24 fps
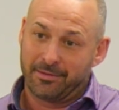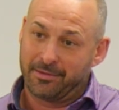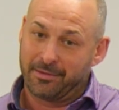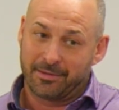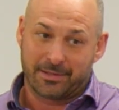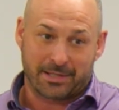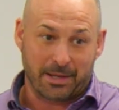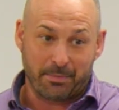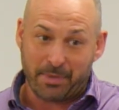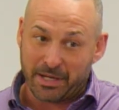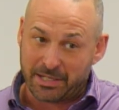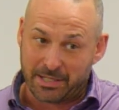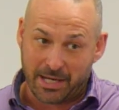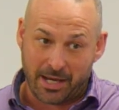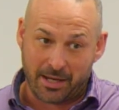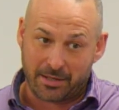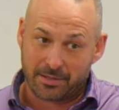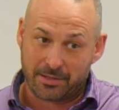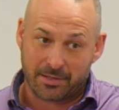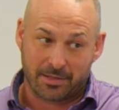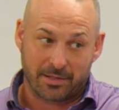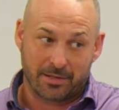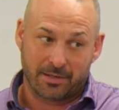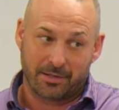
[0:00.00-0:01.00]
Does that make
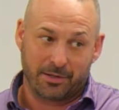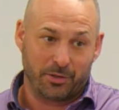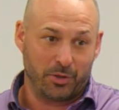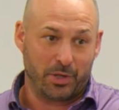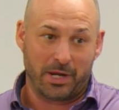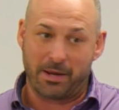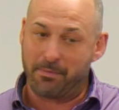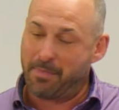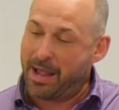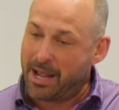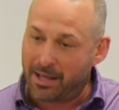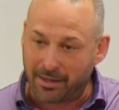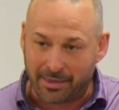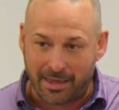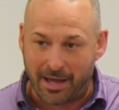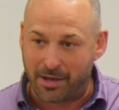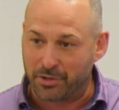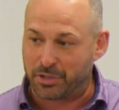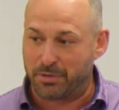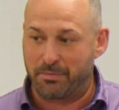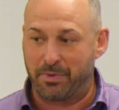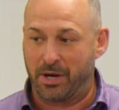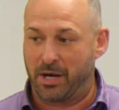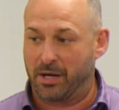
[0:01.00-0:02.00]
sense? You didn't make a
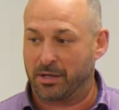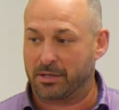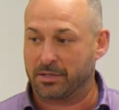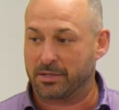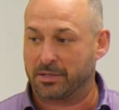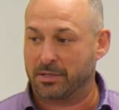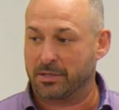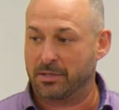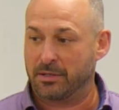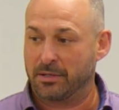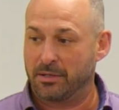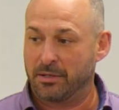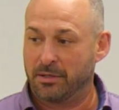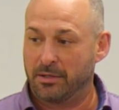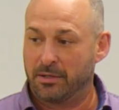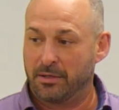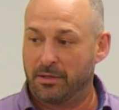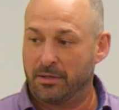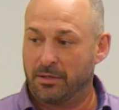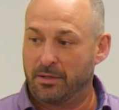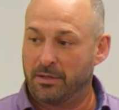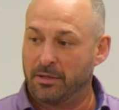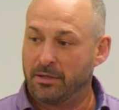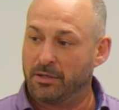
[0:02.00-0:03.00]
thousand bucks.
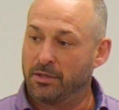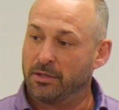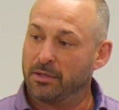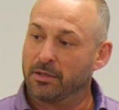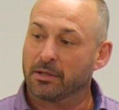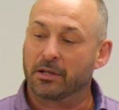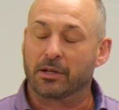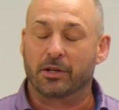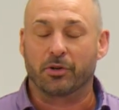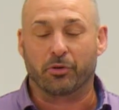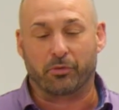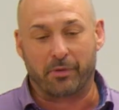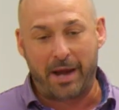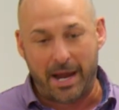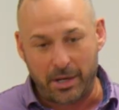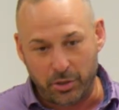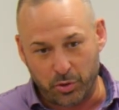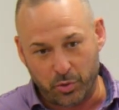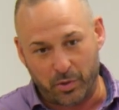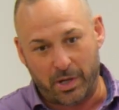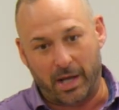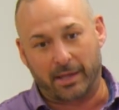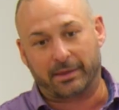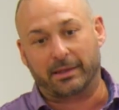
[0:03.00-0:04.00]
Correct.
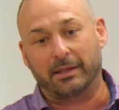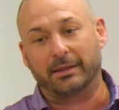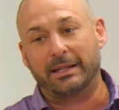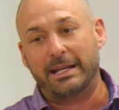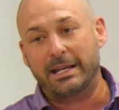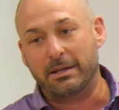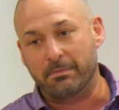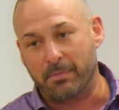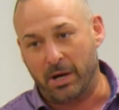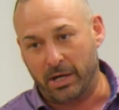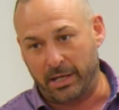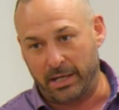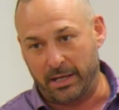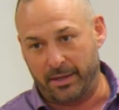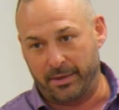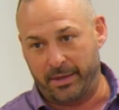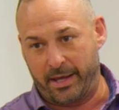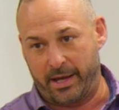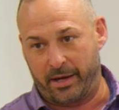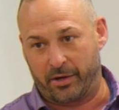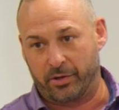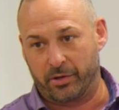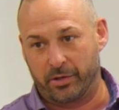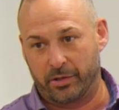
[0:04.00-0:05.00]
You got the lead money in
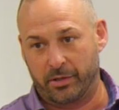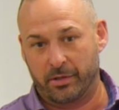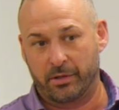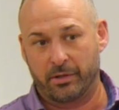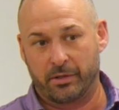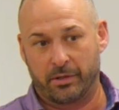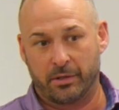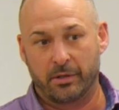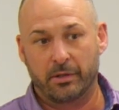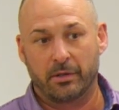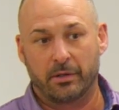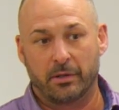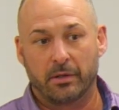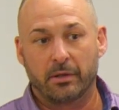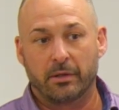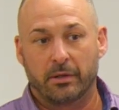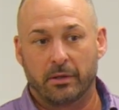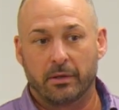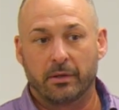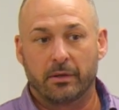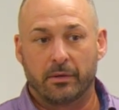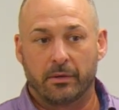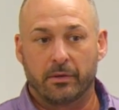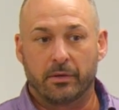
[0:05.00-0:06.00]
there.
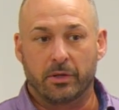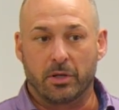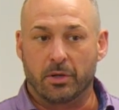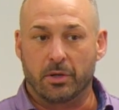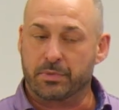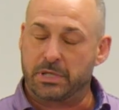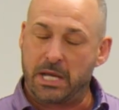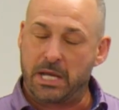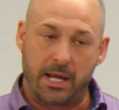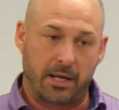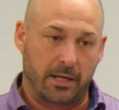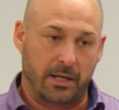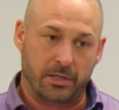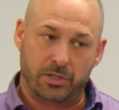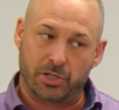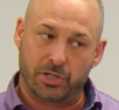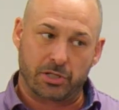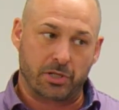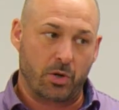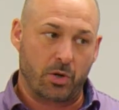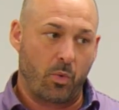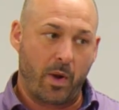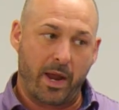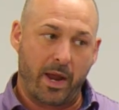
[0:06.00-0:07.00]
You know what I'm saying? It's
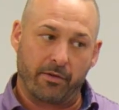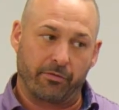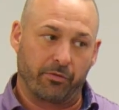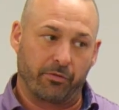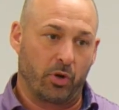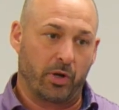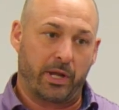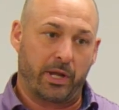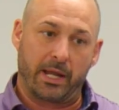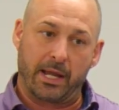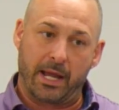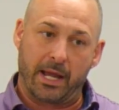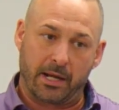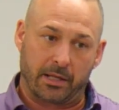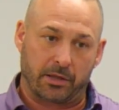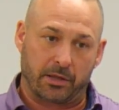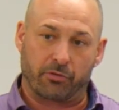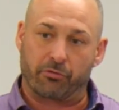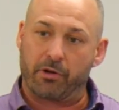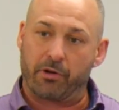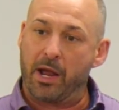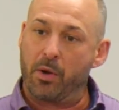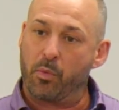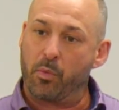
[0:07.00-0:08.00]
just a way of looking at it
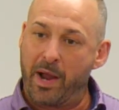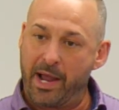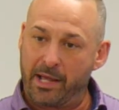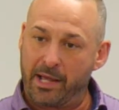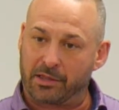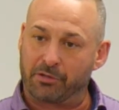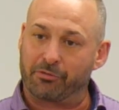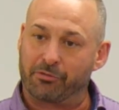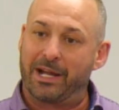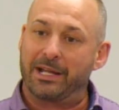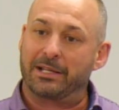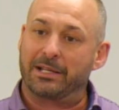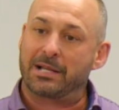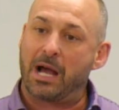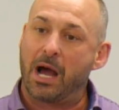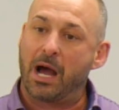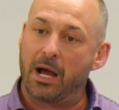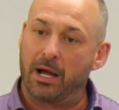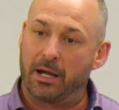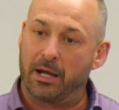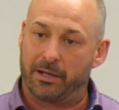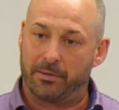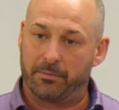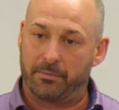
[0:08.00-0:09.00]
the right way at the right
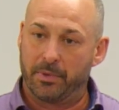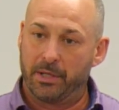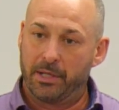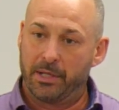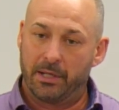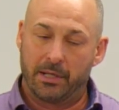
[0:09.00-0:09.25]
time.